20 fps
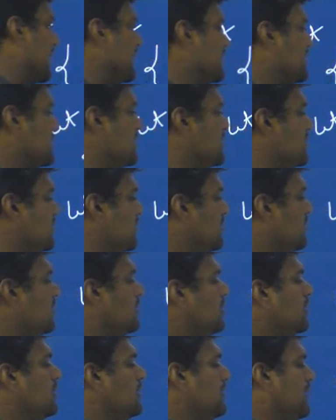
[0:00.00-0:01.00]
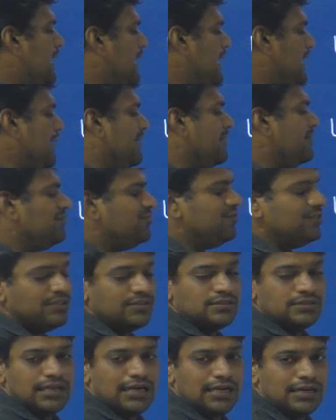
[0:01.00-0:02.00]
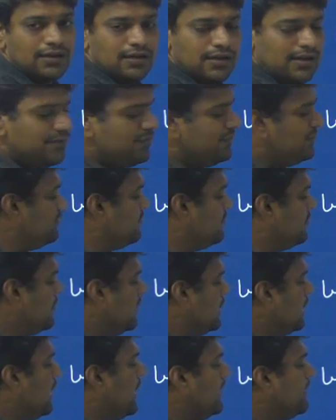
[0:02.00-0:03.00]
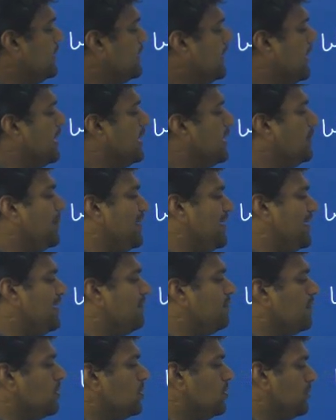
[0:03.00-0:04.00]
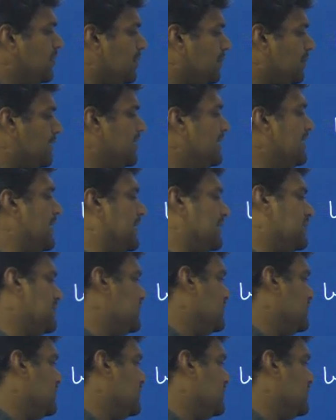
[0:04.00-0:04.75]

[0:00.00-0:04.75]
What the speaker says: X is delta F into delta F. And the delta p times 1 2 will be the x.